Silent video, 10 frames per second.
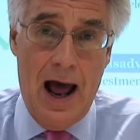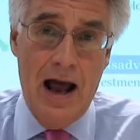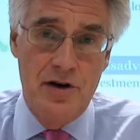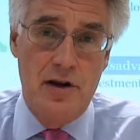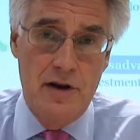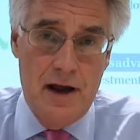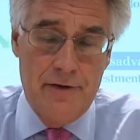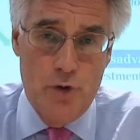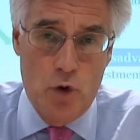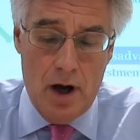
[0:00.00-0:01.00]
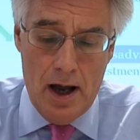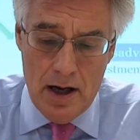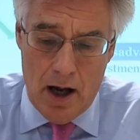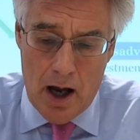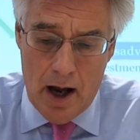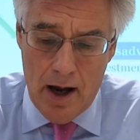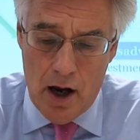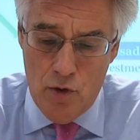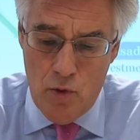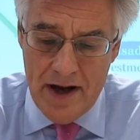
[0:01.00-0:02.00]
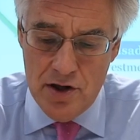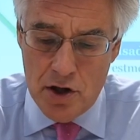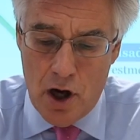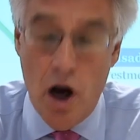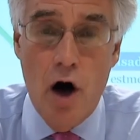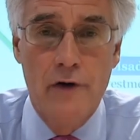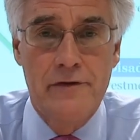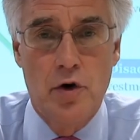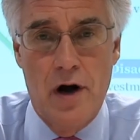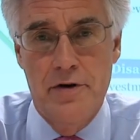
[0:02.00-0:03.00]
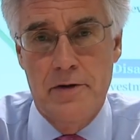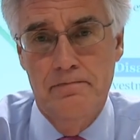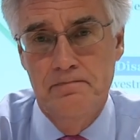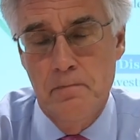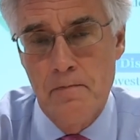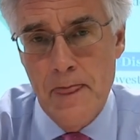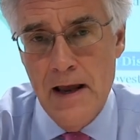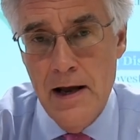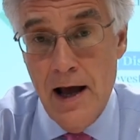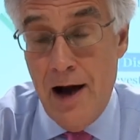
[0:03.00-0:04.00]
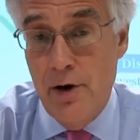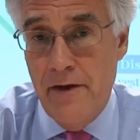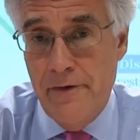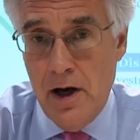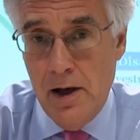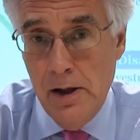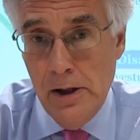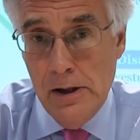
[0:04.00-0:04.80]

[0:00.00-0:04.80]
and therefore a higher rate of growth. However,